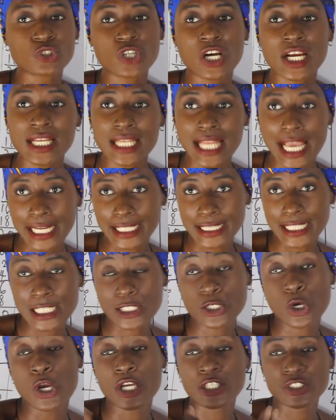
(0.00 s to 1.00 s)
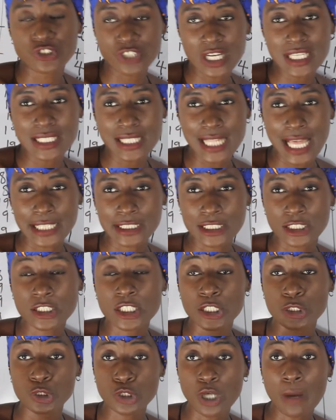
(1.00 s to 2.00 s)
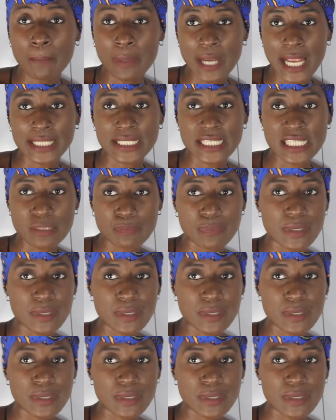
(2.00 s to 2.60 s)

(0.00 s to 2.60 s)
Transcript: drawing like this, or a dress like this, a top like this,